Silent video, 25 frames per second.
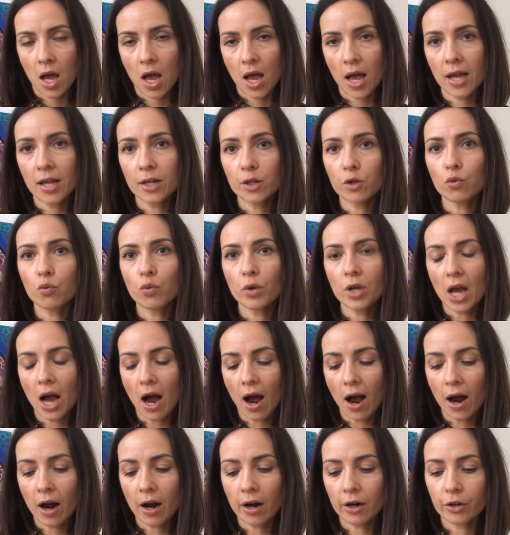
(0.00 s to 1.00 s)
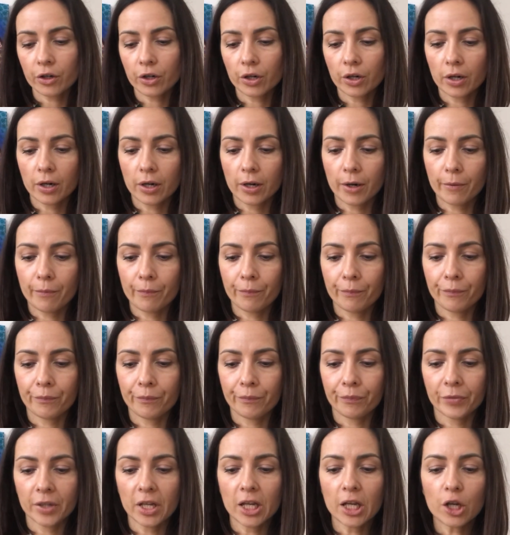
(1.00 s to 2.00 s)
as we are
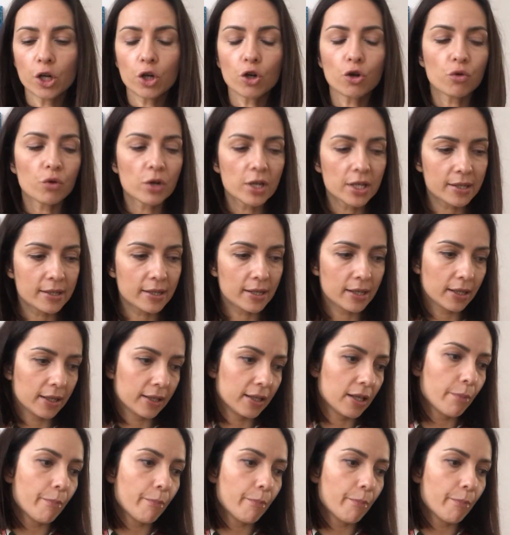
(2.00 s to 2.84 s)
increasing